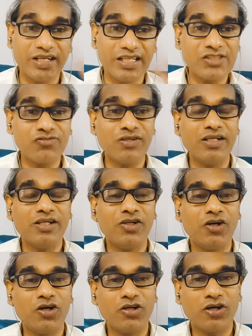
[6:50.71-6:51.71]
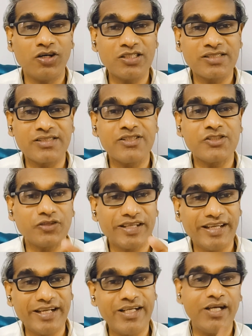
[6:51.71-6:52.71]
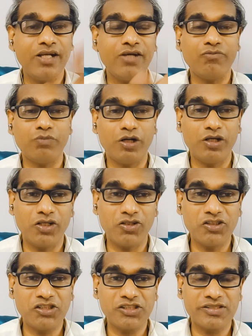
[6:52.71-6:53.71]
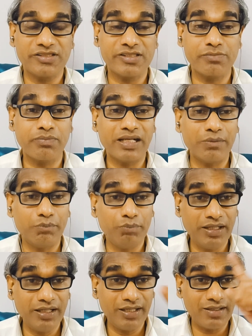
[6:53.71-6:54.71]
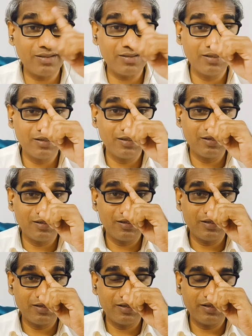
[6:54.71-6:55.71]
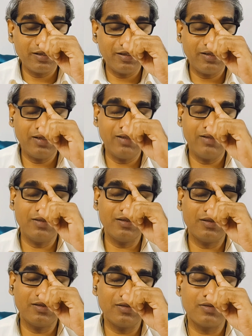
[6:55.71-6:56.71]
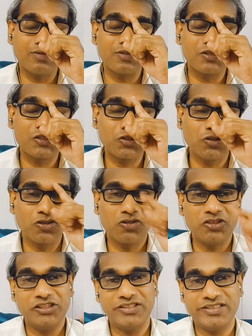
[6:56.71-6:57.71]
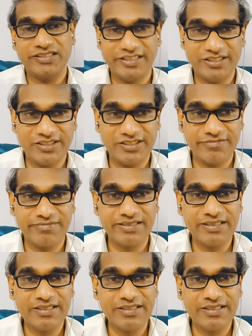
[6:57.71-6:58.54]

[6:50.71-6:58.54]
That's why God asked us to get rid of body consciousness by being in soul conscious stage.